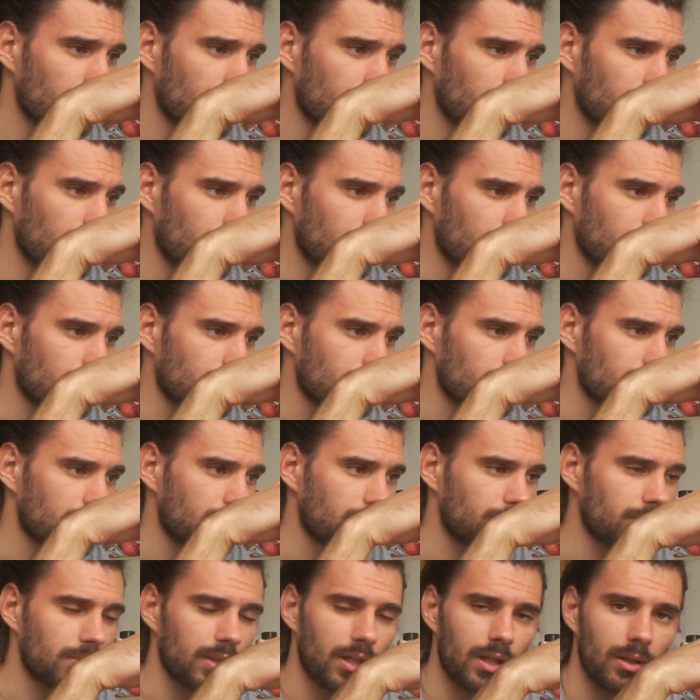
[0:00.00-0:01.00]
And at the
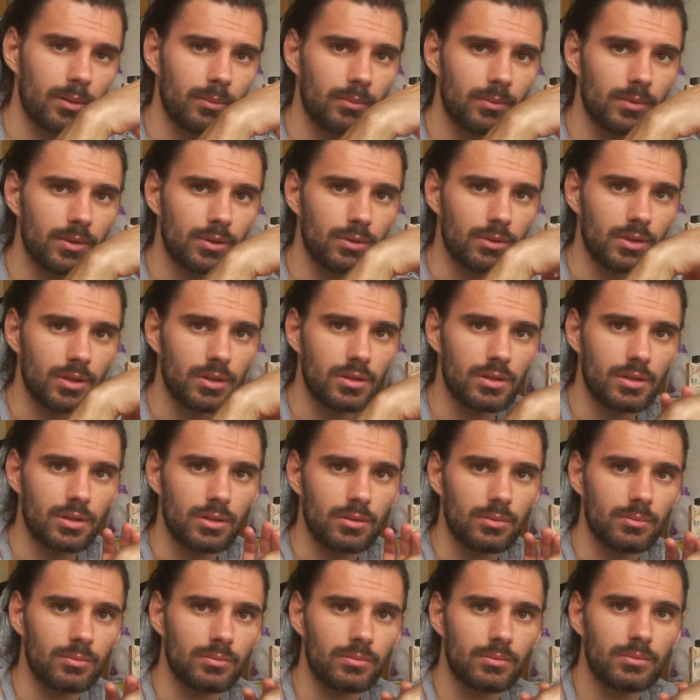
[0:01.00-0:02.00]
same time you need
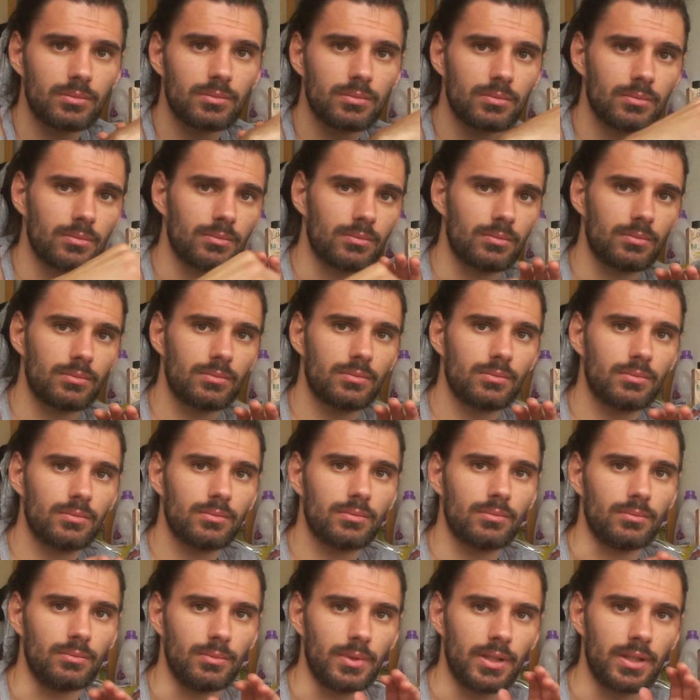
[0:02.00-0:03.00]
some
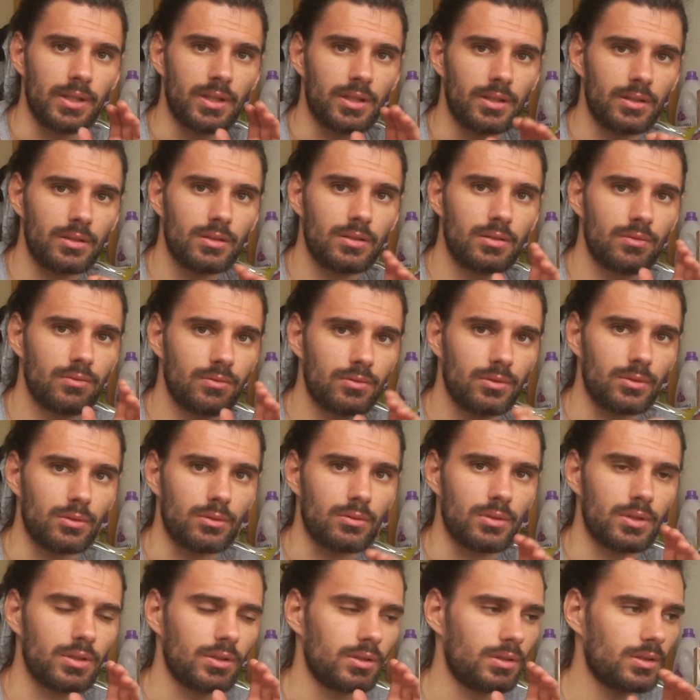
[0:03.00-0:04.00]
money
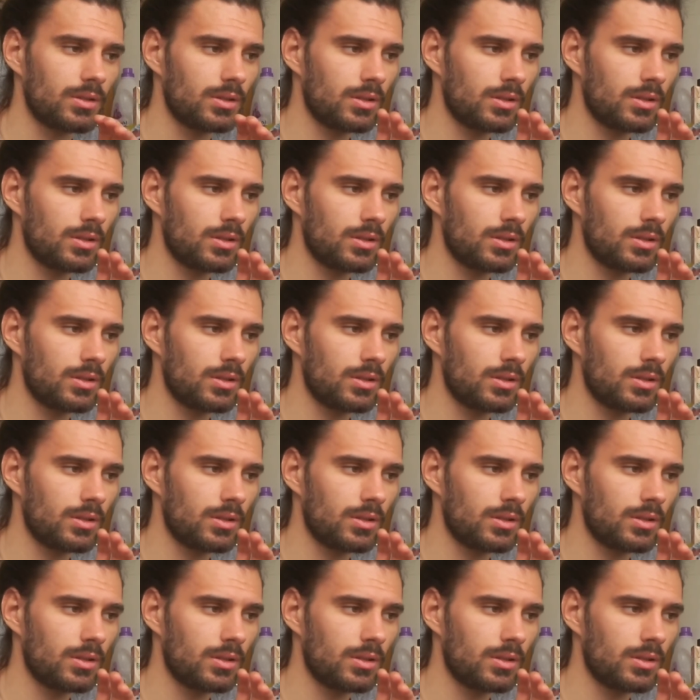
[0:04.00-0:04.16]
for a